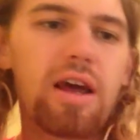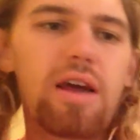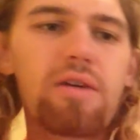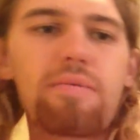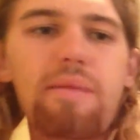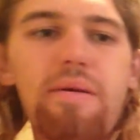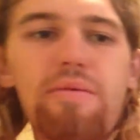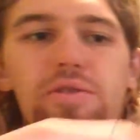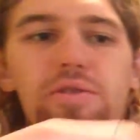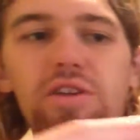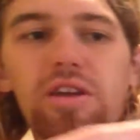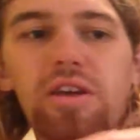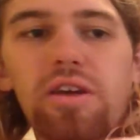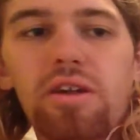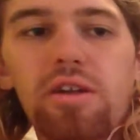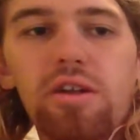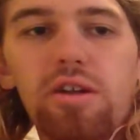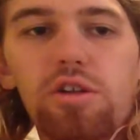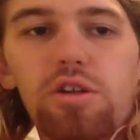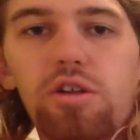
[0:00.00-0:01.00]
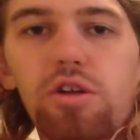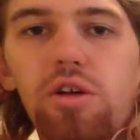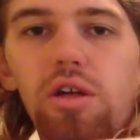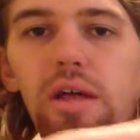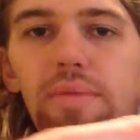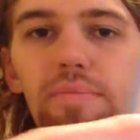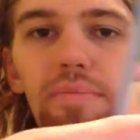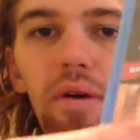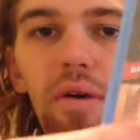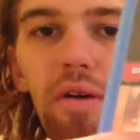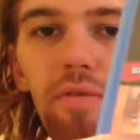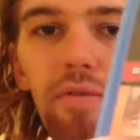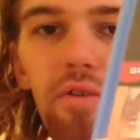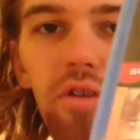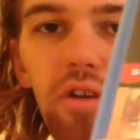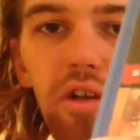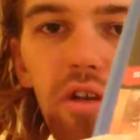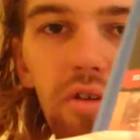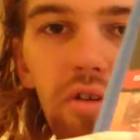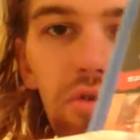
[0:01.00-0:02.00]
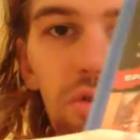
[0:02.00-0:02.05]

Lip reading: and I remember seeing in a clip a really